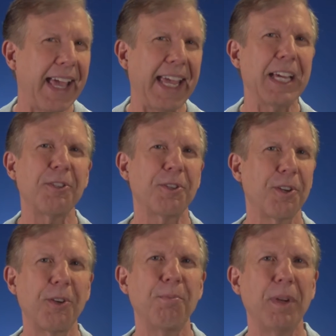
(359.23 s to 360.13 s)
and your
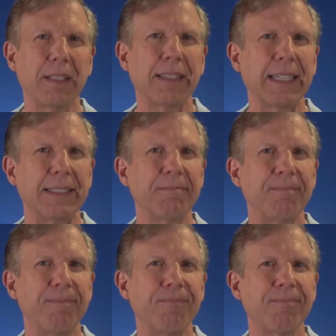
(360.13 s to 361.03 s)
humility.
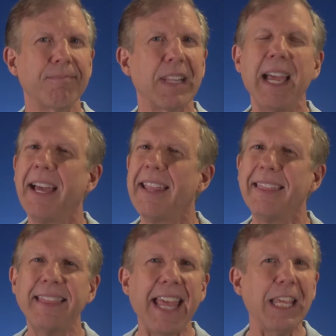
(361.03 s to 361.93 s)

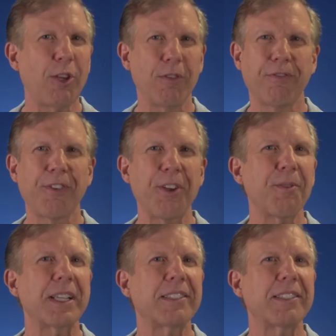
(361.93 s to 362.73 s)
Thank you for your